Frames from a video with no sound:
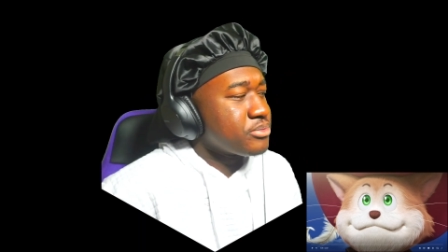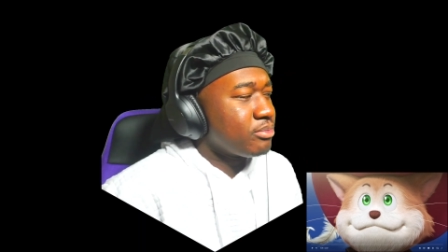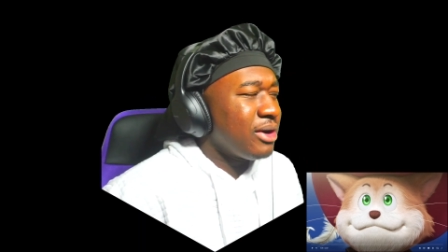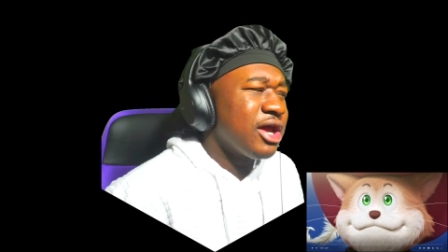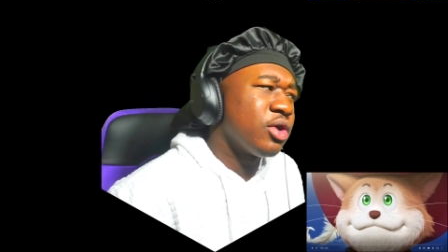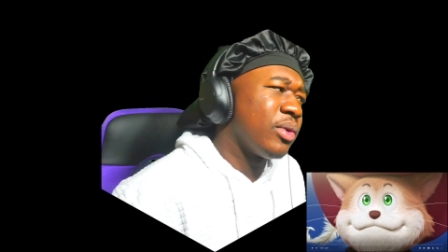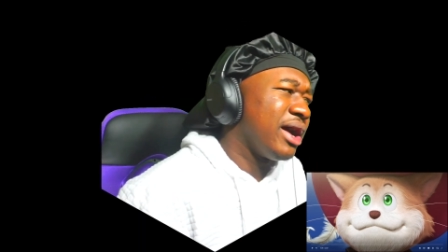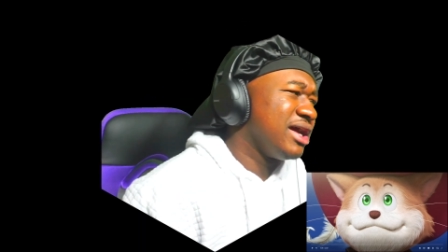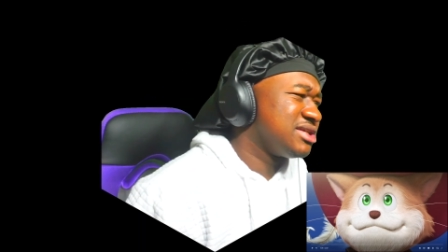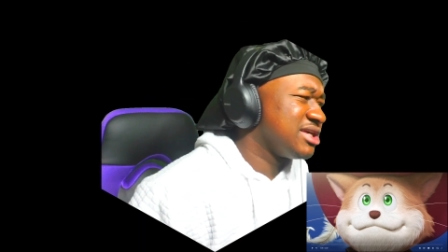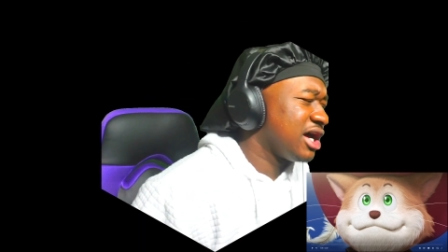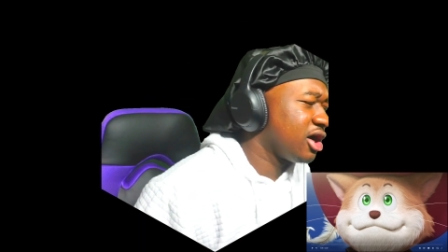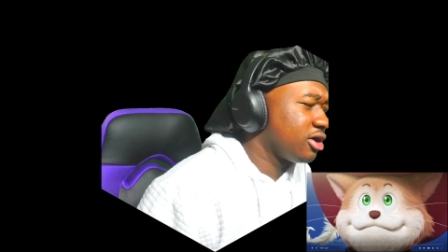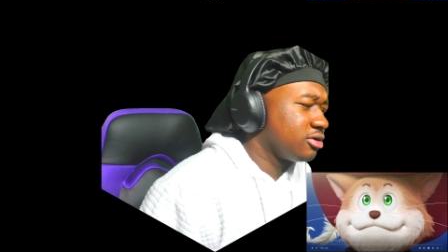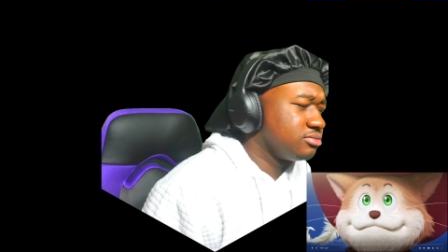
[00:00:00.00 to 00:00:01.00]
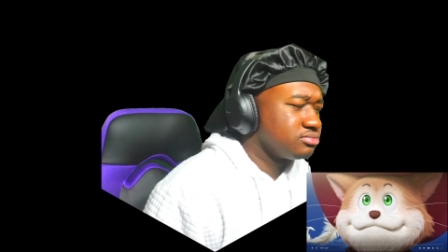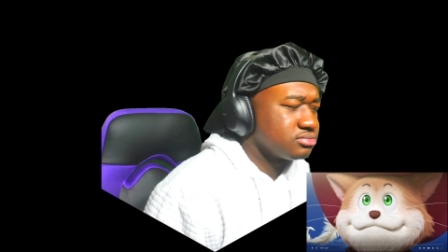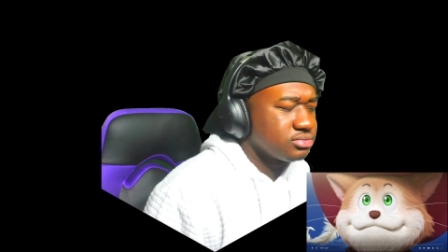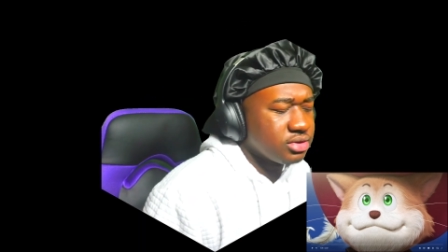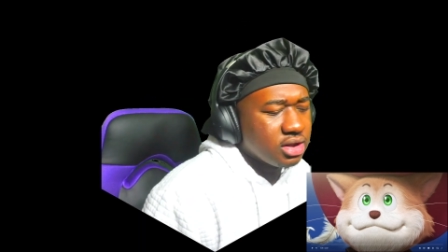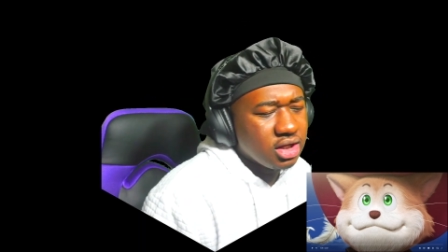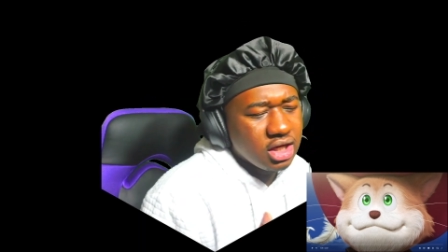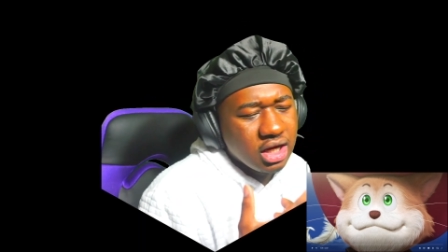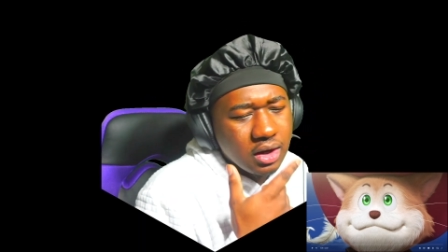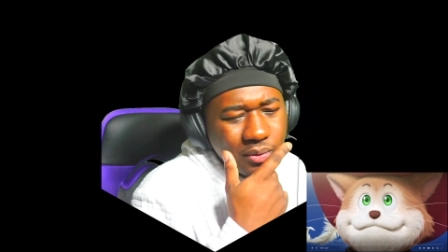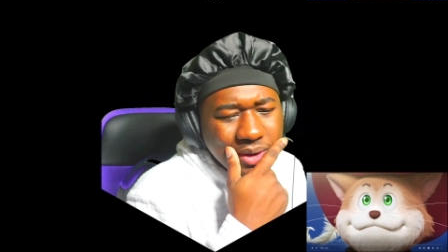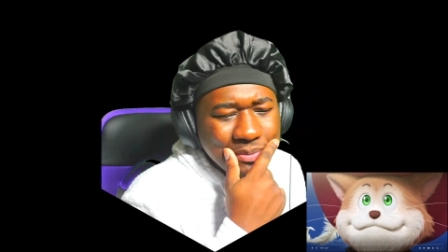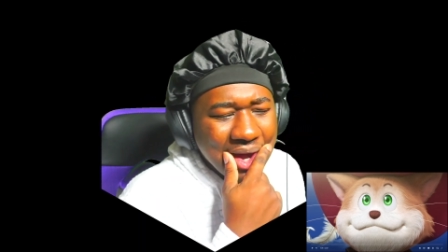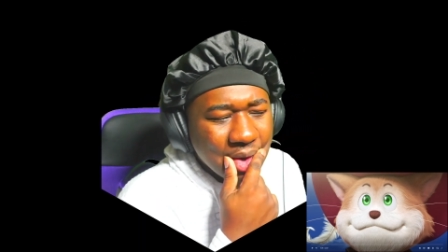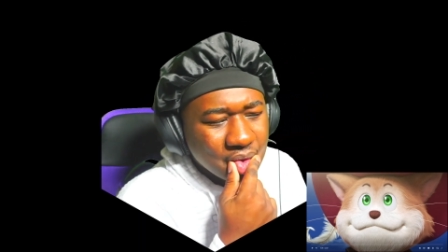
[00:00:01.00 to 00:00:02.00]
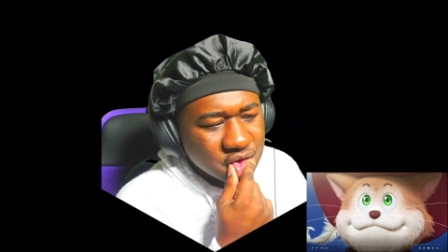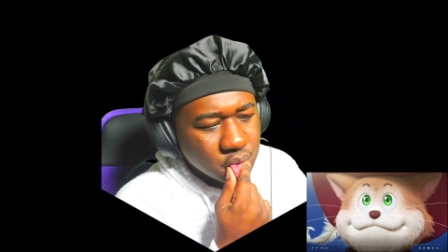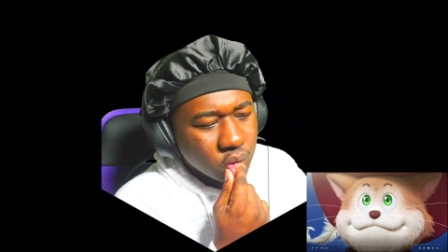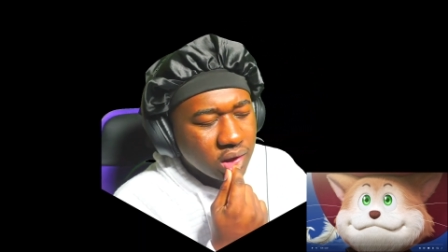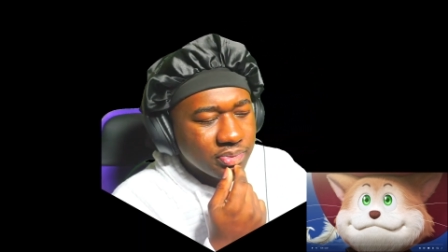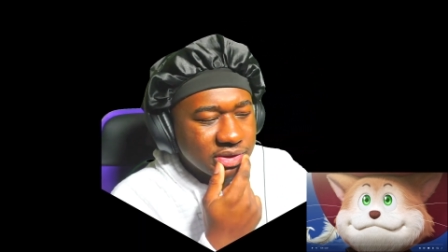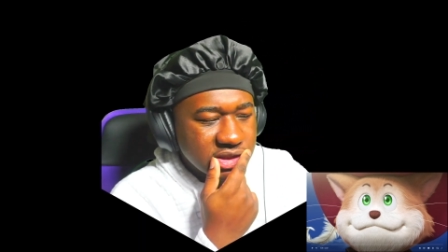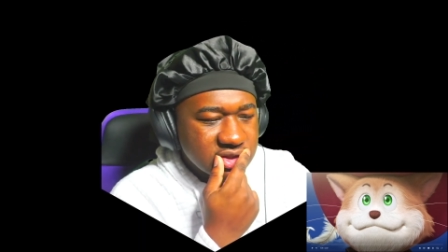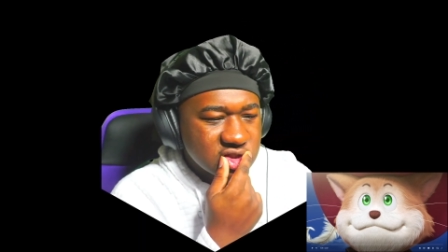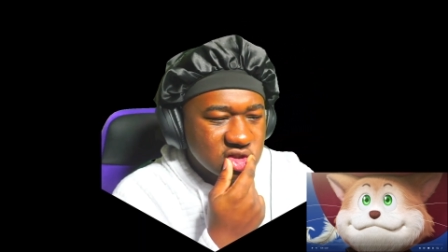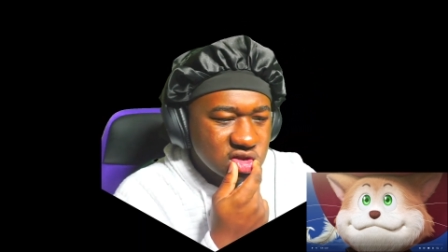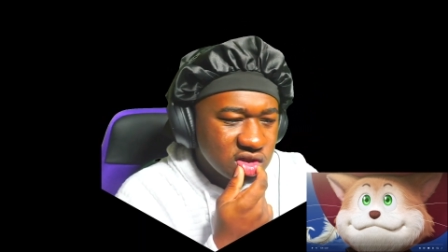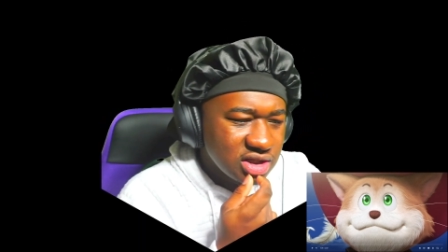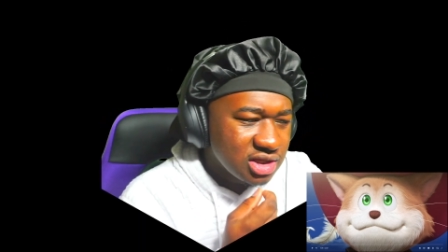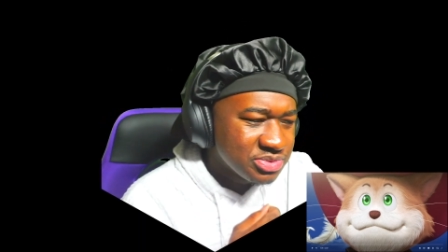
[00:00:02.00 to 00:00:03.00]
Anyways, y'all, we back with the One Piece.